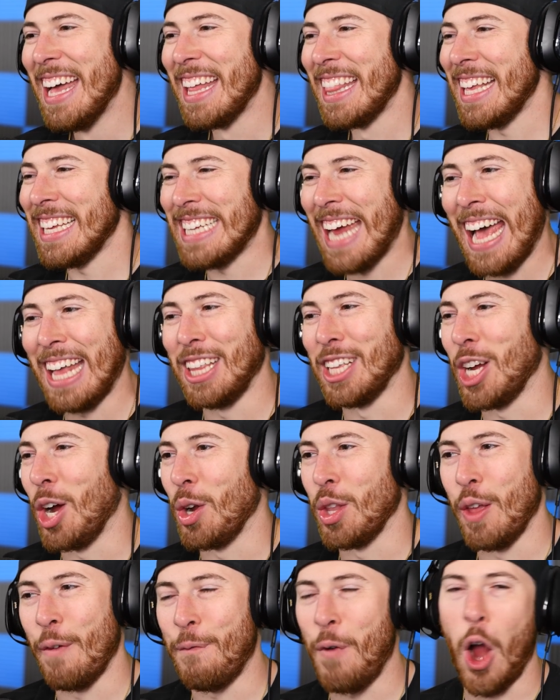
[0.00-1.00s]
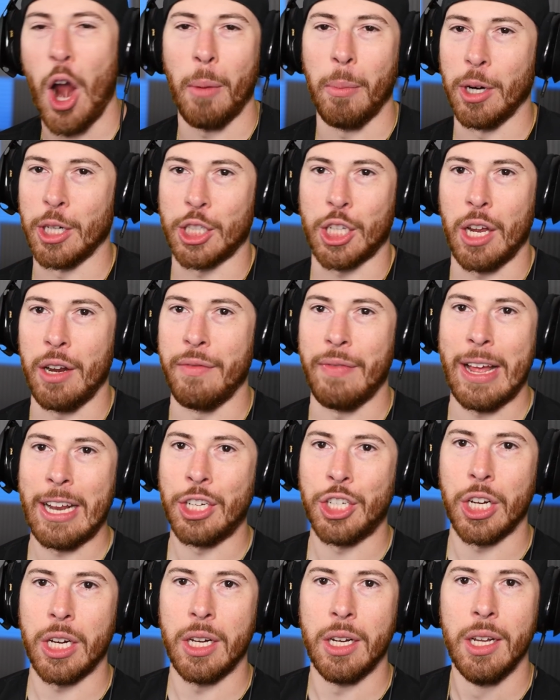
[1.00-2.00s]
this had to go to the farmer's
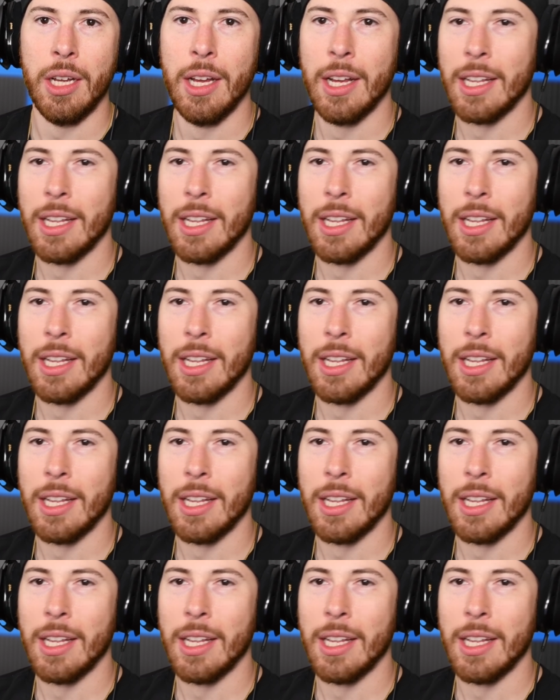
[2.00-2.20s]
convention.